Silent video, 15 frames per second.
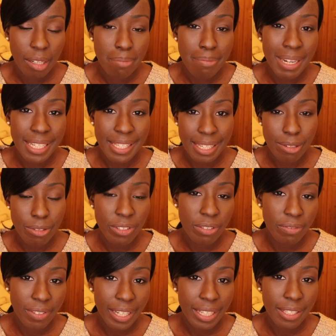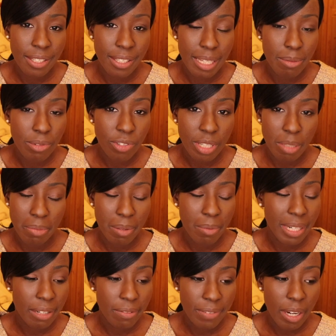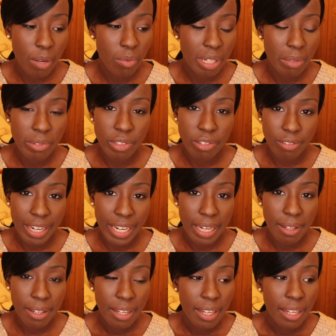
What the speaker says: myself to find a seamstress, but when I found one, it was great.